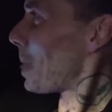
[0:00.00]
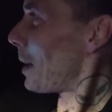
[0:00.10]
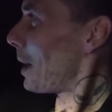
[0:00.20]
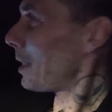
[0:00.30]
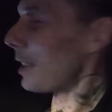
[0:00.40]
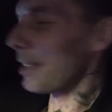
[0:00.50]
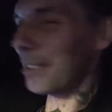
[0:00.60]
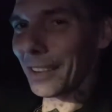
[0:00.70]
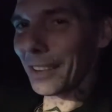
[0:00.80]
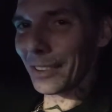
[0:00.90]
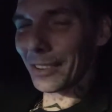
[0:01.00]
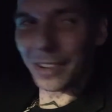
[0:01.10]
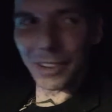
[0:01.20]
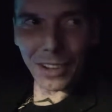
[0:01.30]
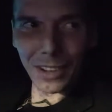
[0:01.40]
I think
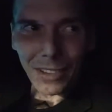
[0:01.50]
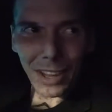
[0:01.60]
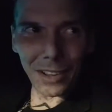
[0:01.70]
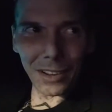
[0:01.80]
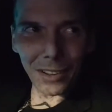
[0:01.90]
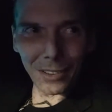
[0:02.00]
TTSA